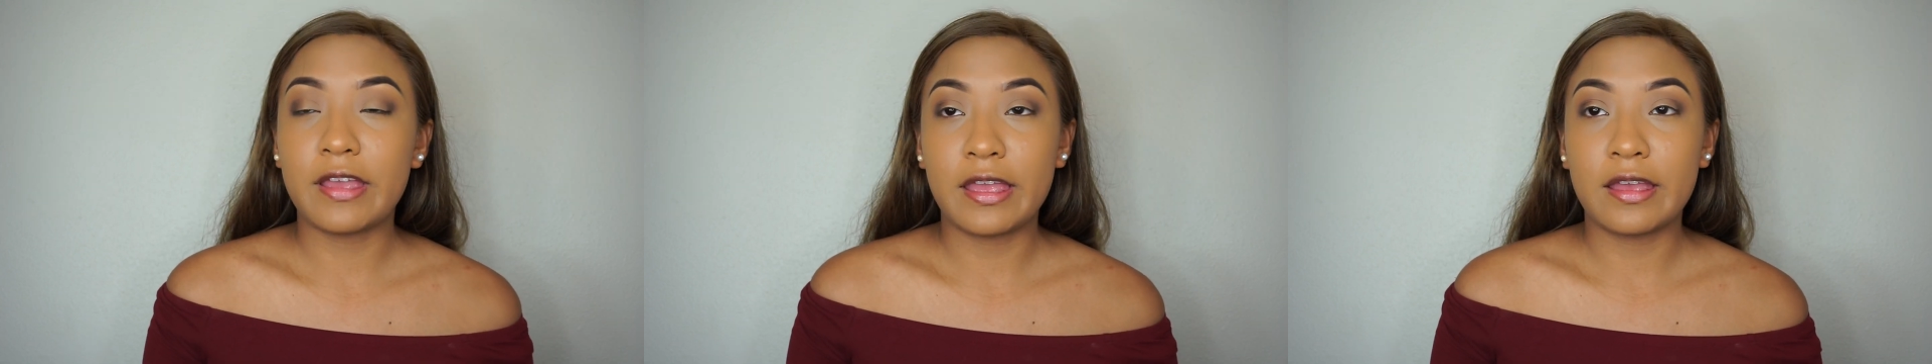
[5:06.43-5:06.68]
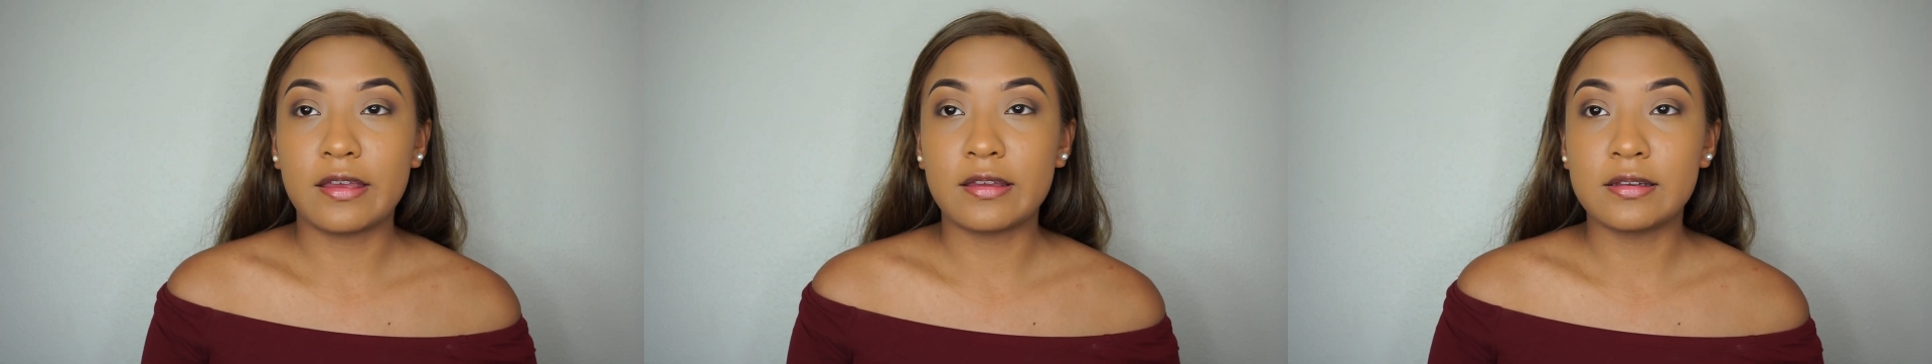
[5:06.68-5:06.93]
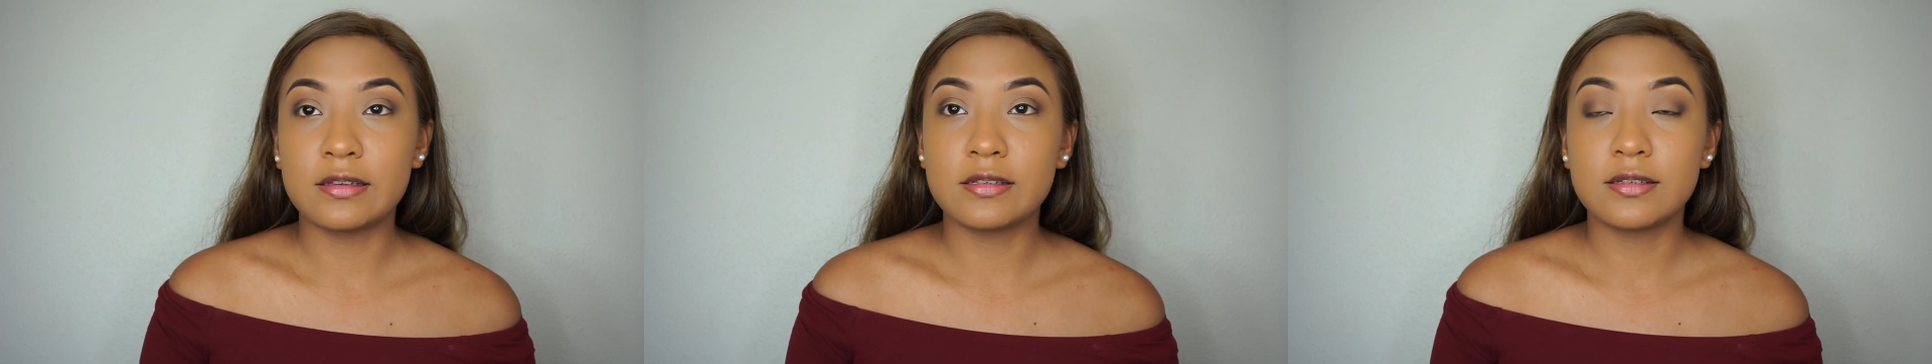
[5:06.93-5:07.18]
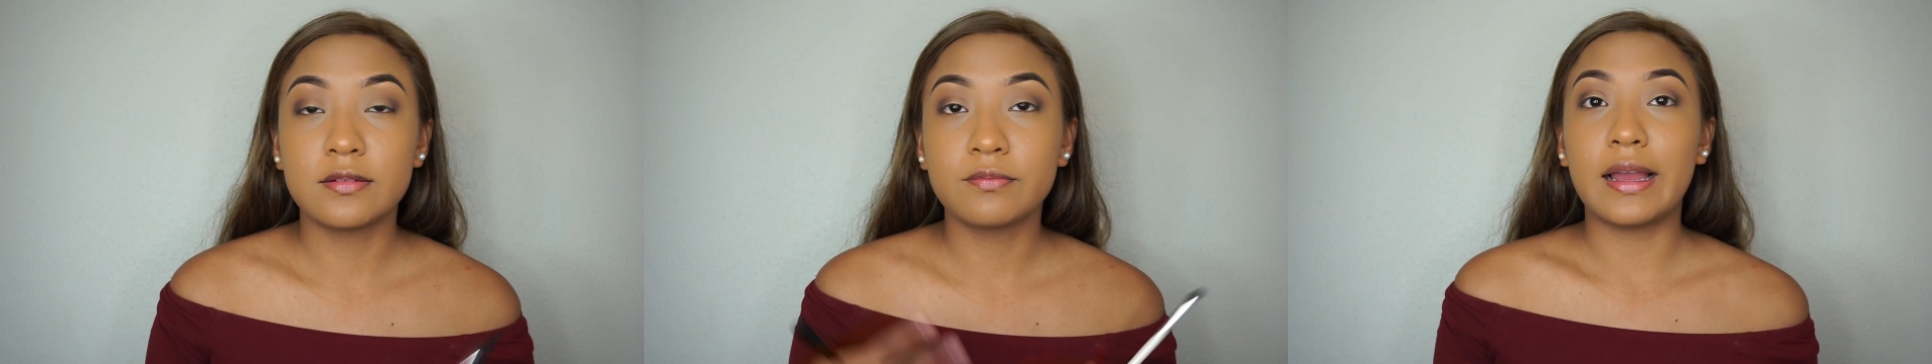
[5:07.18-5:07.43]
and
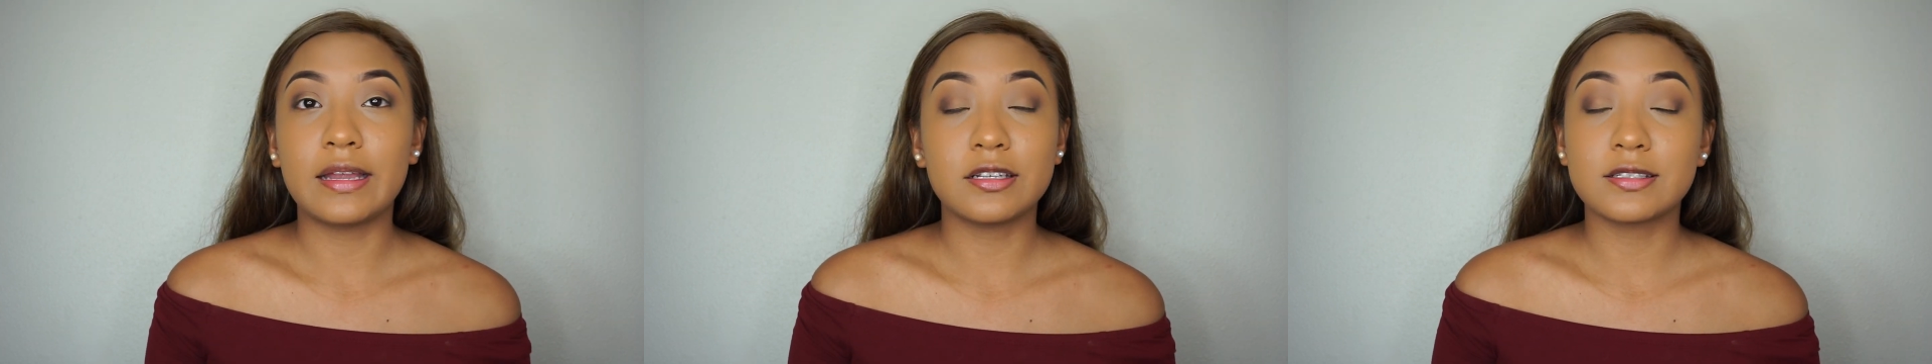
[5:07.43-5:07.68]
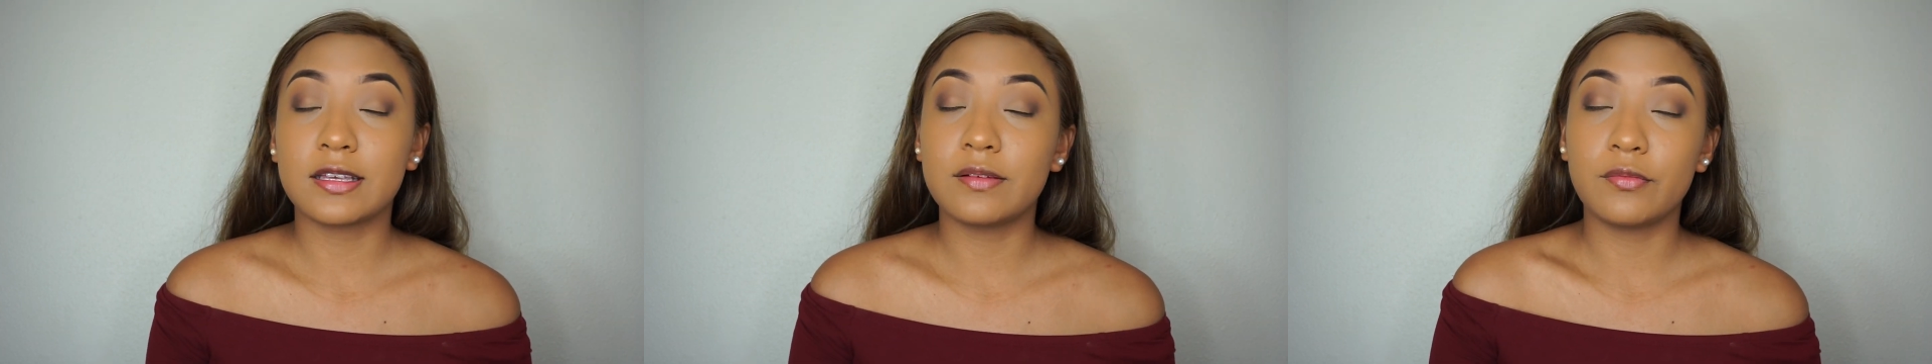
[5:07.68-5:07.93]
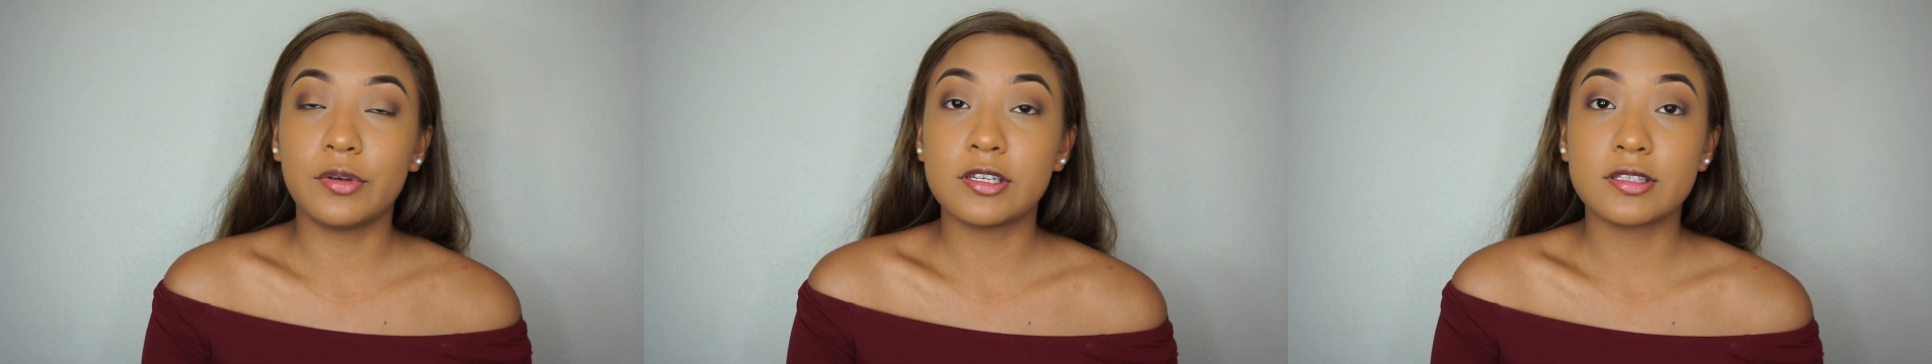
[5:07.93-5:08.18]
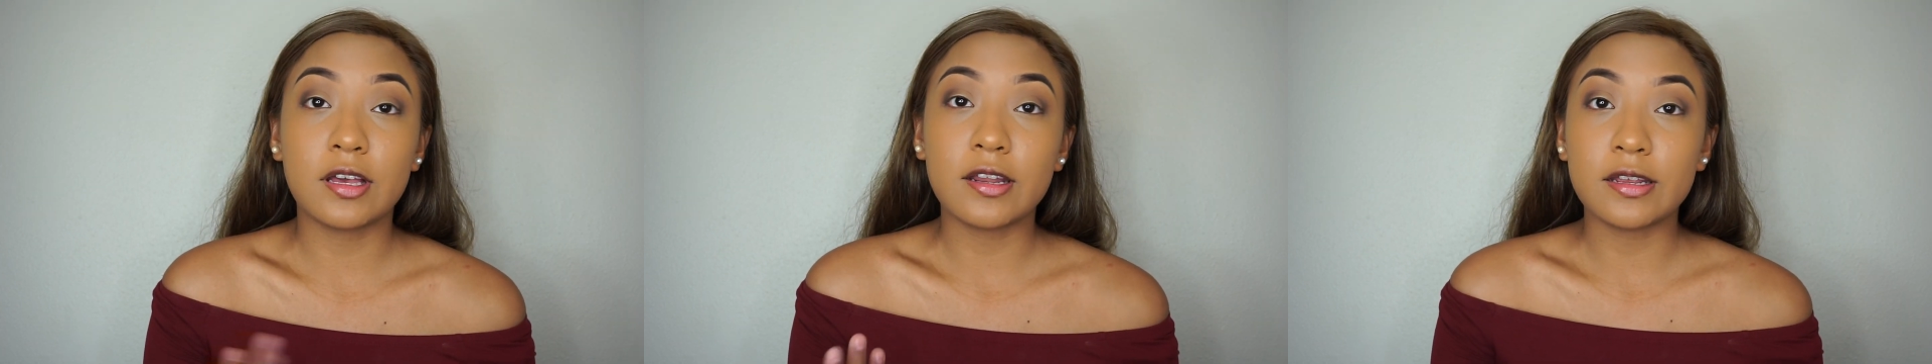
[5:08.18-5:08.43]
I
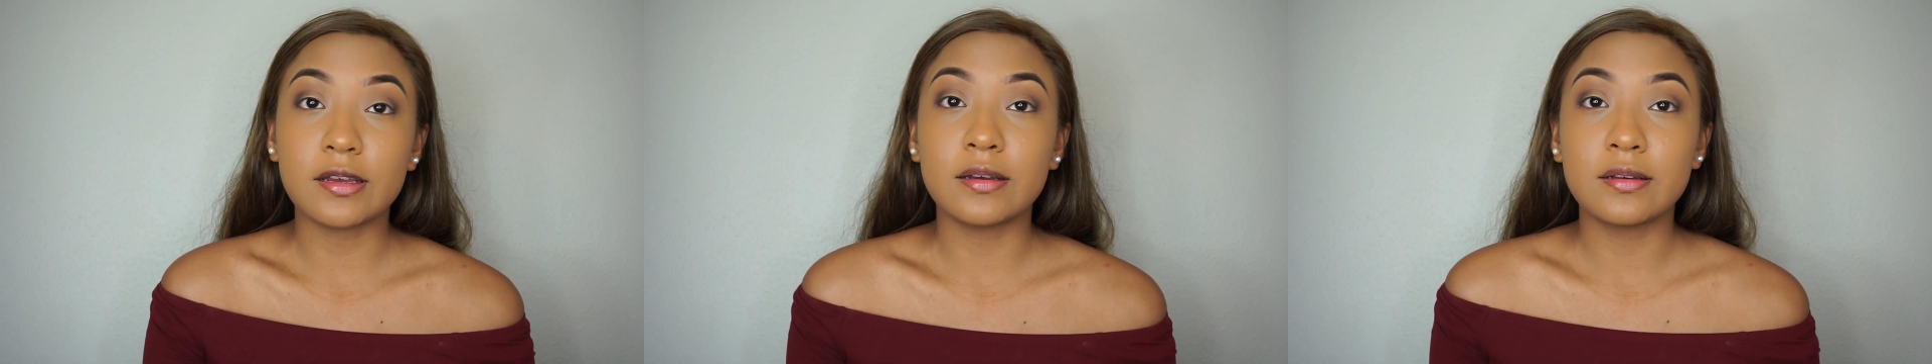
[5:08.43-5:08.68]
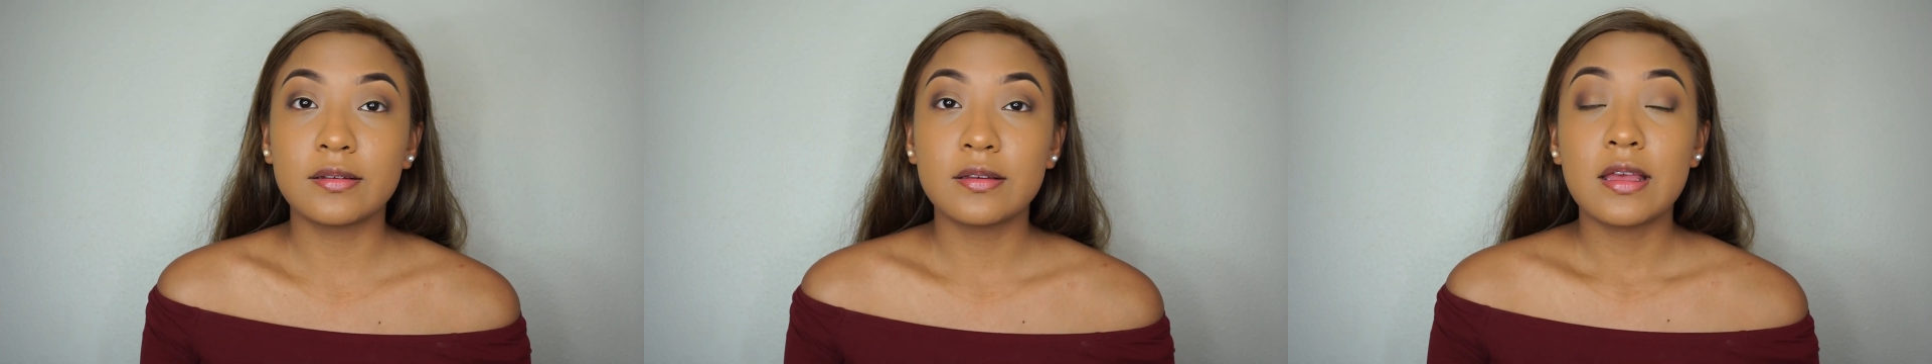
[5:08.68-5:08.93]
just gotta